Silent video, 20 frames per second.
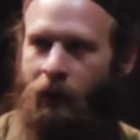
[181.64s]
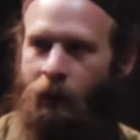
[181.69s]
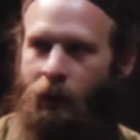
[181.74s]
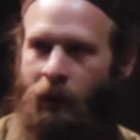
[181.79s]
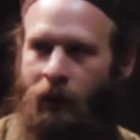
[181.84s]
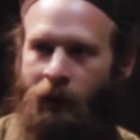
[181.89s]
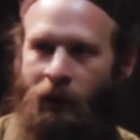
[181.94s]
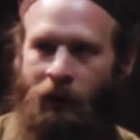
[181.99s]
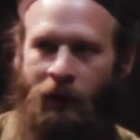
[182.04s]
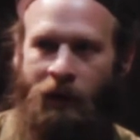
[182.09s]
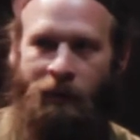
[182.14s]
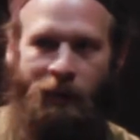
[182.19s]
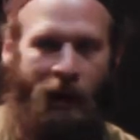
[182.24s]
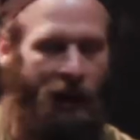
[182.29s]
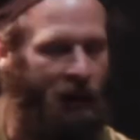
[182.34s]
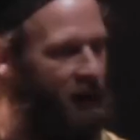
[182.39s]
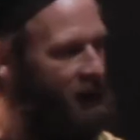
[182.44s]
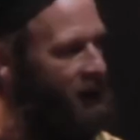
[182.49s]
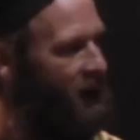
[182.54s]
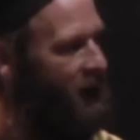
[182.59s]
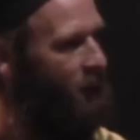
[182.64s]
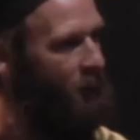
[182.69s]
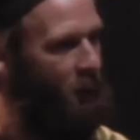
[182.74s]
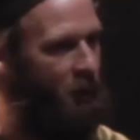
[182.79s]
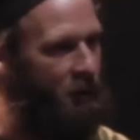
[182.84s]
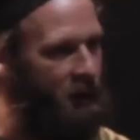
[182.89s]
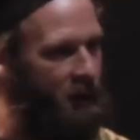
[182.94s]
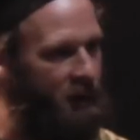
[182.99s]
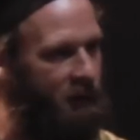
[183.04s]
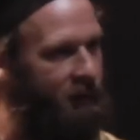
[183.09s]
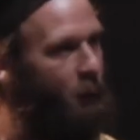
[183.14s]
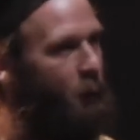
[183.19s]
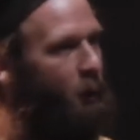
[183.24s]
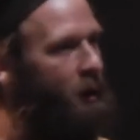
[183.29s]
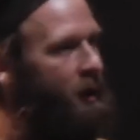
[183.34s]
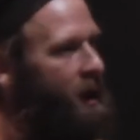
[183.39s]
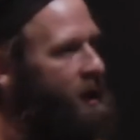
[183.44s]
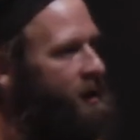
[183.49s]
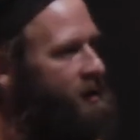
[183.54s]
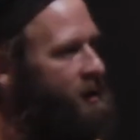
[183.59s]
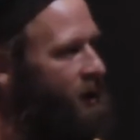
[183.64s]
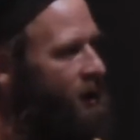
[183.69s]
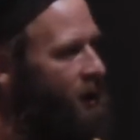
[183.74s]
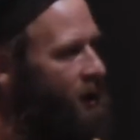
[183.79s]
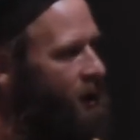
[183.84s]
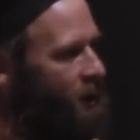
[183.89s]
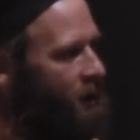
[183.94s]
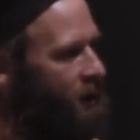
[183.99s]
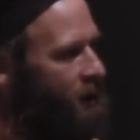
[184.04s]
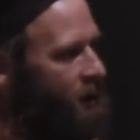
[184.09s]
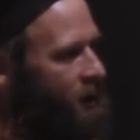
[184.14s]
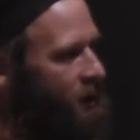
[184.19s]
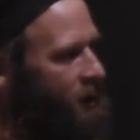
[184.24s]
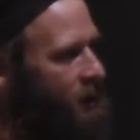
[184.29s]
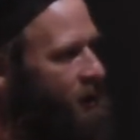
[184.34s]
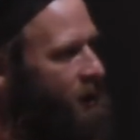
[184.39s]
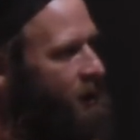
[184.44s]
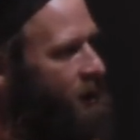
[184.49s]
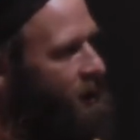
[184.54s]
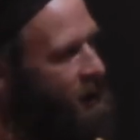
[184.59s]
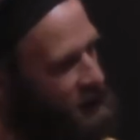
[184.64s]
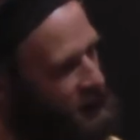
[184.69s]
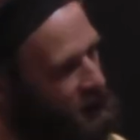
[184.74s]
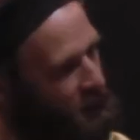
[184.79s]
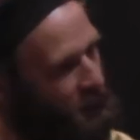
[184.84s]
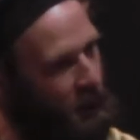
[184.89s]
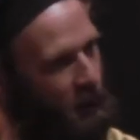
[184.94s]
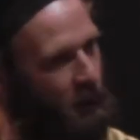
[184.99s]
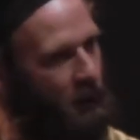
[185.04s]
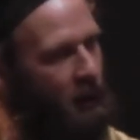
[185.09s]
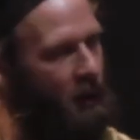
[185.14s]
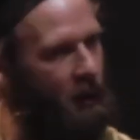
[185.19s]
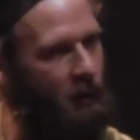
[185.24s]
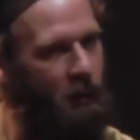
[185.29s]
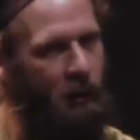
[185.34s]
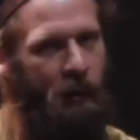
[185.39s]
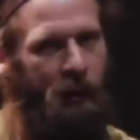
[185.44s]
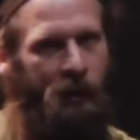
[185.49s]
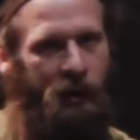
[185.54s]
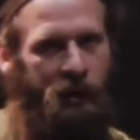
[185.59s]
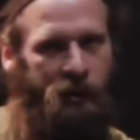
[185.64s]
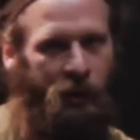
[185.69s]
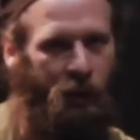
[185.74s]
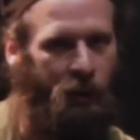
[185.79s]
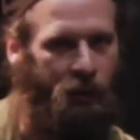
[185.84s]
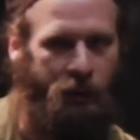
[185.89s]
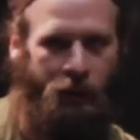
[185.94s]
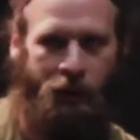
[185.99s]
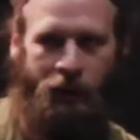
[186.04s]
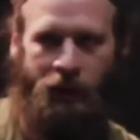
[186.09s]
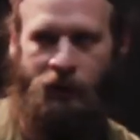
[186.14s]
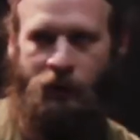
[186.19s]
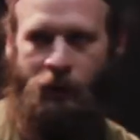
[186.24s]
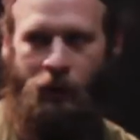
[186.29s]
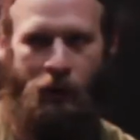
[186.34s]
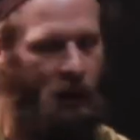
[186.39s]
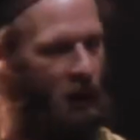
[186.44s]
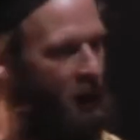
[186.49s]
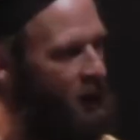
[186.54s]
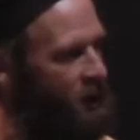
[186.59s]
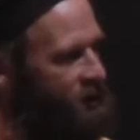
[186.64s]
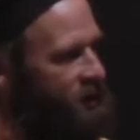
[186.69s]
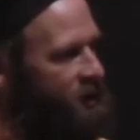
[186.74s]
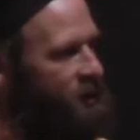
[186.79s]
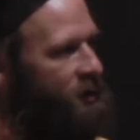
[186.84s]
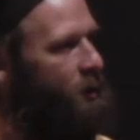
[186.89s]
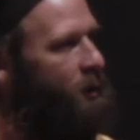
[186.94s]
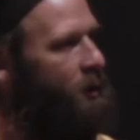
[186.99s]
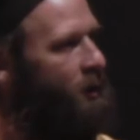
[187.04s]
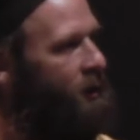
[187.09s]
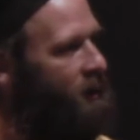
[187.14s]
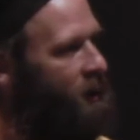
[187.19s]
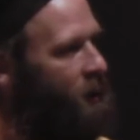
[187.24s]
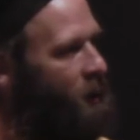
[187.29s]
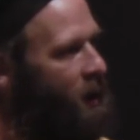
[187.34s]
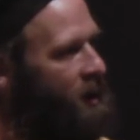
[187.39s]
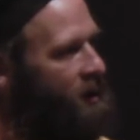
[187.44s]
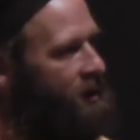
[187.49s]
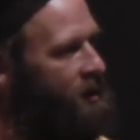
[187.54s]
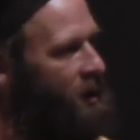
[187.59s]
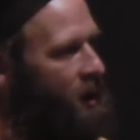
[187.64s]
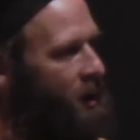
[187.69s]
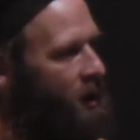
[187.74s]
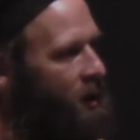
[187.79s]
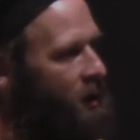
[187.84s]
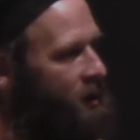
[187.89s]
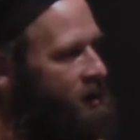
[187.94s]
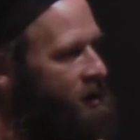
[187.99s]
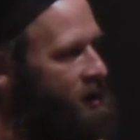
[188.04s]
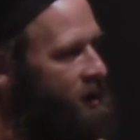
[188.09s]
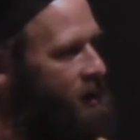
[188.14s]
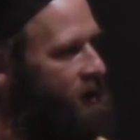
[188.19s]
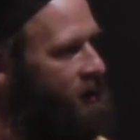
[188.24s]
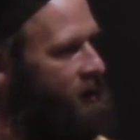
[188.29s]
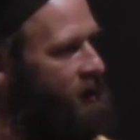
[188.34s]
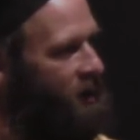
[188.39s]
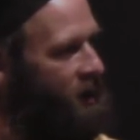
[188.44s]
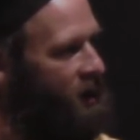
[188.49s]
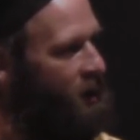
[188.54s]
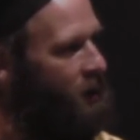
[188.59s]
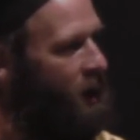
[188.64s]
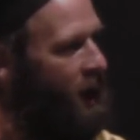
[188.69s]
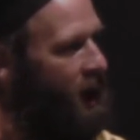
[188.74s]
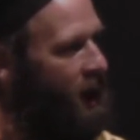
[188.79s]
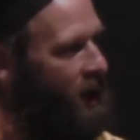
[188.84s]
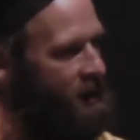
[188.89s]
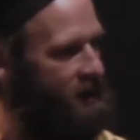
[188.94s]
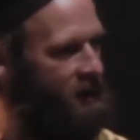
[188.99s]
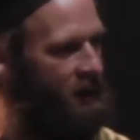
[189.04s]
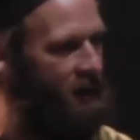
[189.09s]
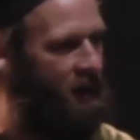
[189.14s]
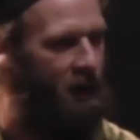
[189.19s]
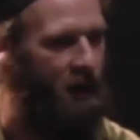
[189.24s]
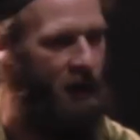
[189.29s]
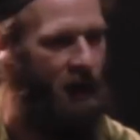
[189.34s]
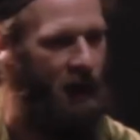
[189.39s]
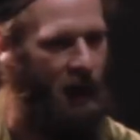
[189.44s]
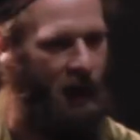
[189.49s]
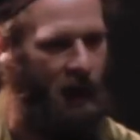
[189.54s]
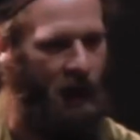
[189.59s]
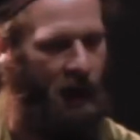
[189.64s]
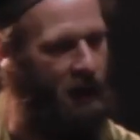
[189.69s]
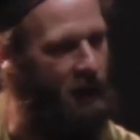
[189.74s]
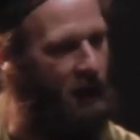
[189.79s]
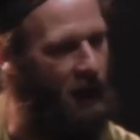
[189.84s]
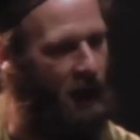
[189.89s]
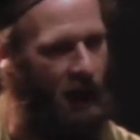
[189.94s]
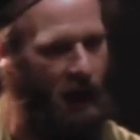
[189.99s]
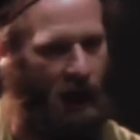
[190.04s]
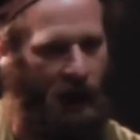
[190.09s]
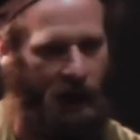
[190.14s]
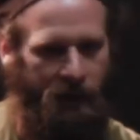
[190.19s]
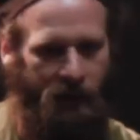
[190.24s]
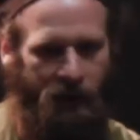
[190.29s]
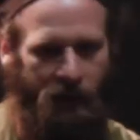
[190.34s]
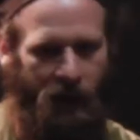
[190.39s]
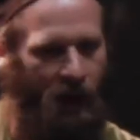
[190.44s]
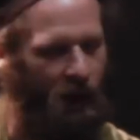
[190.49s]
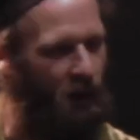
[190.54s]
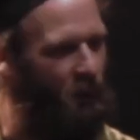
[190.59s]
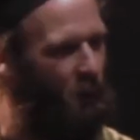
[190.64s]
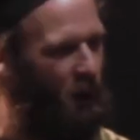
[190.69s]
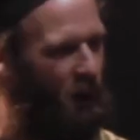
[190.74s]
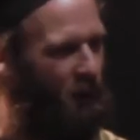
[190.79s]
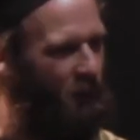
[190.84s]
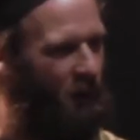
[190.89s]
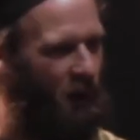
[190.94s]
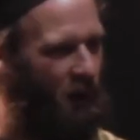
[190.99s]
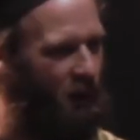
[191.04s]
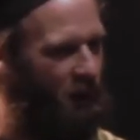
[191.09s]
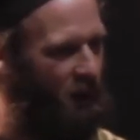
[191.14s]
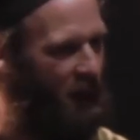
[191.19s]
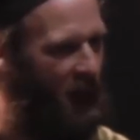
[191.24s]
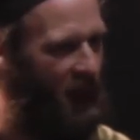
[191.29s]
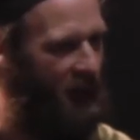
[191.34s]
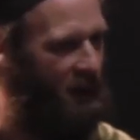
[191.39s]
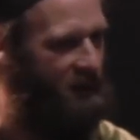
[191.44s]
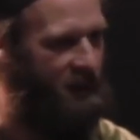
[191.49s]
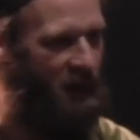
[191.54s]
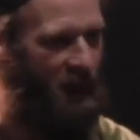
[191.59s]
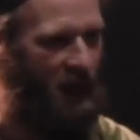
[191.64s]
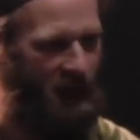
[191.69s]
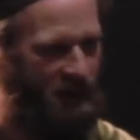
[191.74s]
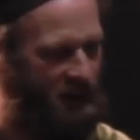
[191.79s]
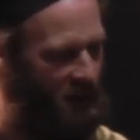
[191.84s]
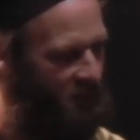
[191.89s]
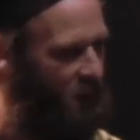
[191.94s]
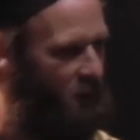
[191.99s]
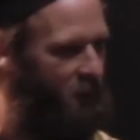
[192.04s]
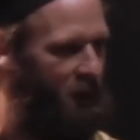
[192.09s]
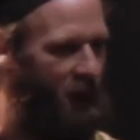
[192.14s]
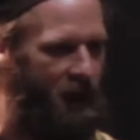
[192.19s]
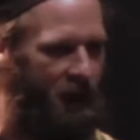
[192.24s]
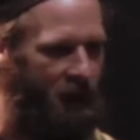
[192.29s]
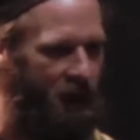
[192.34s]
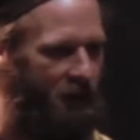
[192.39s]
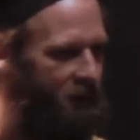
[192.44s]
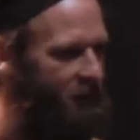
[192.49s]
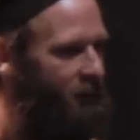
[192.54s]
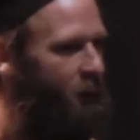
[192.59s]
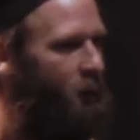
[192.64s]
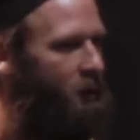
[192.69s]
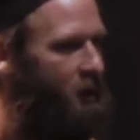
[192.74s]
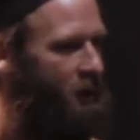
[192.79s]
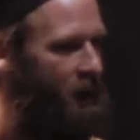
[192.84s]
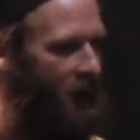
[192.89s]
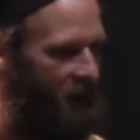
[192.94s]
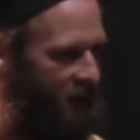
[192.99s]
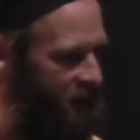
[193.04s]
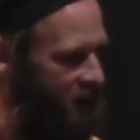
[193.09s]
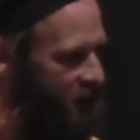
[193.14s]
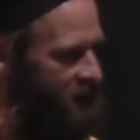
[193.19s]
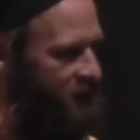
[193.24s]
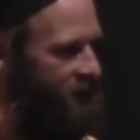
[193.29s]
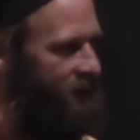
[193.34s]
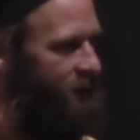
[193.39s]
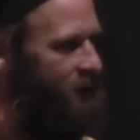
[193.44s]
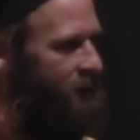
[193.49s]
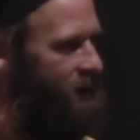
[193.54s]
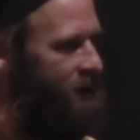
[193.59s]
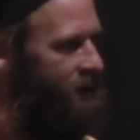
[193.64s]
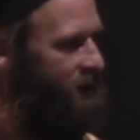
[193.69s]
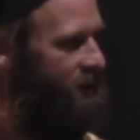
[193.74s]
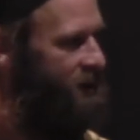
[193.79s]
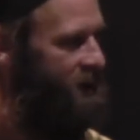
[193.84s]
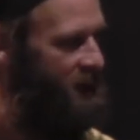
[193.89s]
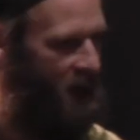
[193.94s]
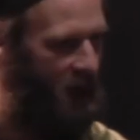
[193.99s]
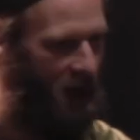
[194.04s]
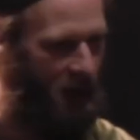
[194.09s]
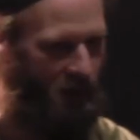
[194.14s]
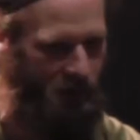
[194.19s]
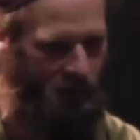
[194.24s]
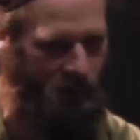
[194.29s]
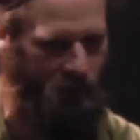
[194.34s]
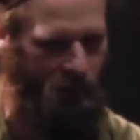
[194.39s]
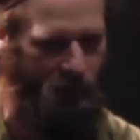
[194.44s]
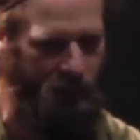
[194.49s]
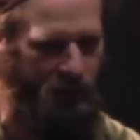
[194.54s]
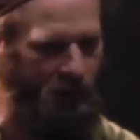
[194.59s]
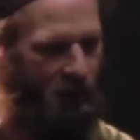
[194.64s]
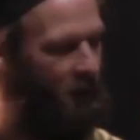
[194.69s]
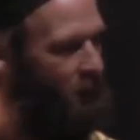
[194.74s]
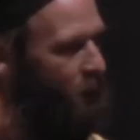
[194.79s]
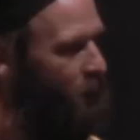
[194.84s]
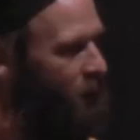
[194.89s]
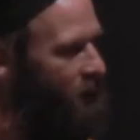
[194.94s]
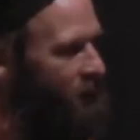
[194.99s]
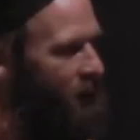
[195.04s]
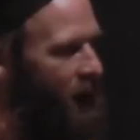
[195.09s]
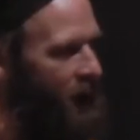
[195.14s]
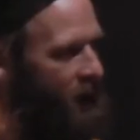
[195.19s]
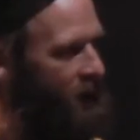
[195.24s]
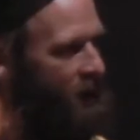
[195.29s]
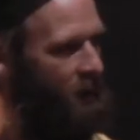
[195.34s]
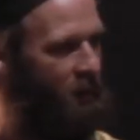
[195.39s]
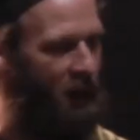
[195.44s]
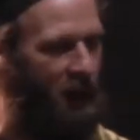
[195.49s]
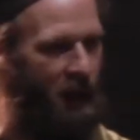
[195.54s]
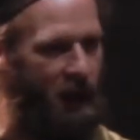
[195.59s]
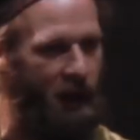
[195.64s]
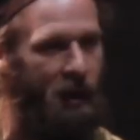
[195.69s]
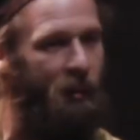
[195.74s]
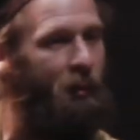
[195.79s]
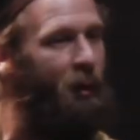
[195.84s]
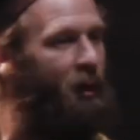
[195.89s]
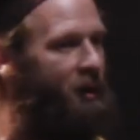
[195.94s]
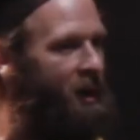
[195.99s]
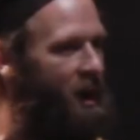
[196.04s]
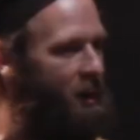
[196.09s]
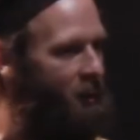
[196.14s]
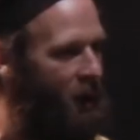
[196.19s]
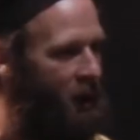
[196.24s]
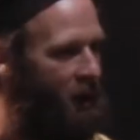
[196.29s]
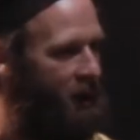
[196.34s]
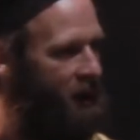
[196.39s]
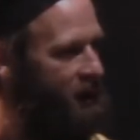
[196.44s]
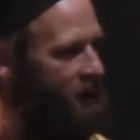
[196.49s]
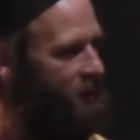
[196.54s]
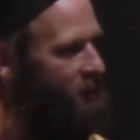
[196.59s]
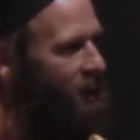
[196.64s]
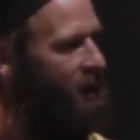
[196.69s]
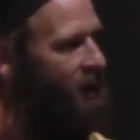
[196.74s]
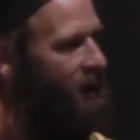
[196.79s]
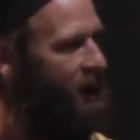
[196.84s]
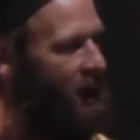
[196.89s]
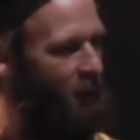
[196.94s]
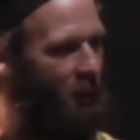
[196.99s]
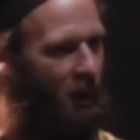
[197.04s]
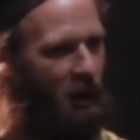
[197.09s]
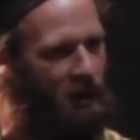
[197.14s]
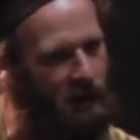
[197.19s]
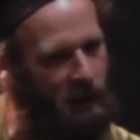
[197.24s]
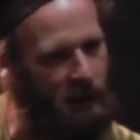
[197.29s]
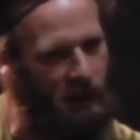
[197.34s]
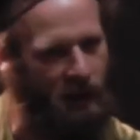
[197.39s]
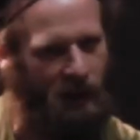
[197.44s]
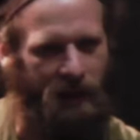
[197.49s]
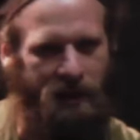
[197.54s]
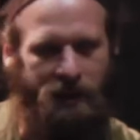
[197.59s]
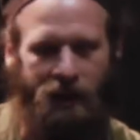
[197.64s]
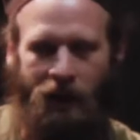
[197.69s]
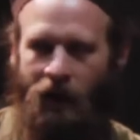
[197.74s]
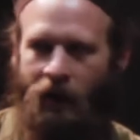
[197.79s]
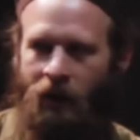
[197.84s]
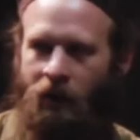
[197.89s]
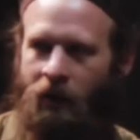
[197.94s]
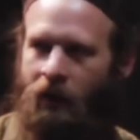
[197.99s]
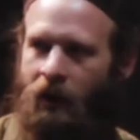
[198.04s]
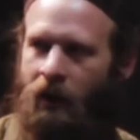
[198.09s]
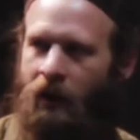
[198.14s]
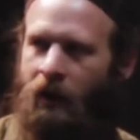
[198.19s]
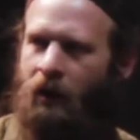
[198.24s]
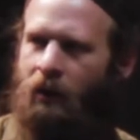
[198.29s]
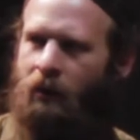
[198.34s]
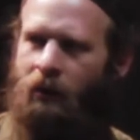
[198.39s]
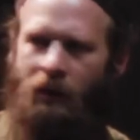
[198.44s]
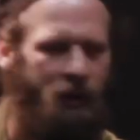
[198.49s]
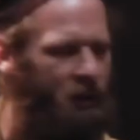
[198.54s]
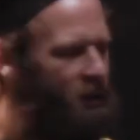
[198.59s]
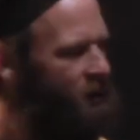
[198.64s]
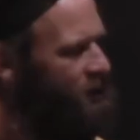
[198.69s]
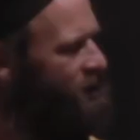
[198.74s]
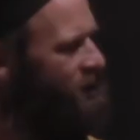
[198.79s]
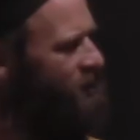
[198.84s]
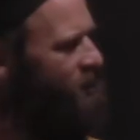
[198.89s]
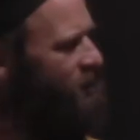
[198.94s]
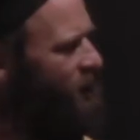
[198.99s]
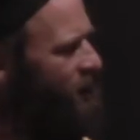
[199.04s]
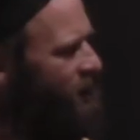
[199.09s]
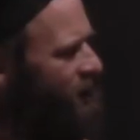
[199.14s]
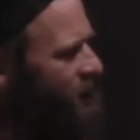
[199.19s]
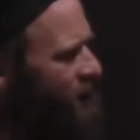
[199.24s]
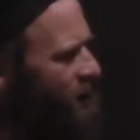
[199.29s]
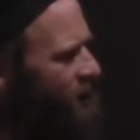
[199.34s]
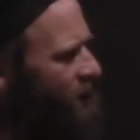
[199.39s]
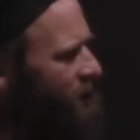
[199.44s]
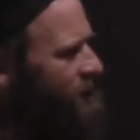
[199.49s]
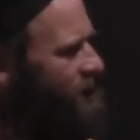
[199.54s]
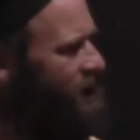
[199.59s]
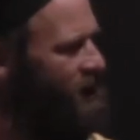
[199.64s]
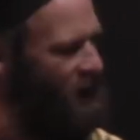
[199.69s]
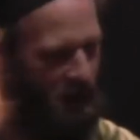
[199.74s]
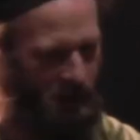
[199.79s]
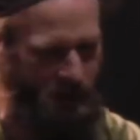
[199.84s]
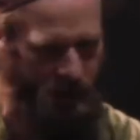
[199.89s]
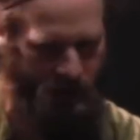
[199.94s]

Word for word: we were in Bellingham only four days ago. They said we were we were doing a tour, a concert tour of the West Coast in the U.S. And uh, on one of our last days after playing at Folk Life Festival in Seattle, we were invited to play at a birthday party in Bellingham, Washington. They said, oh, well, whose birthday was this?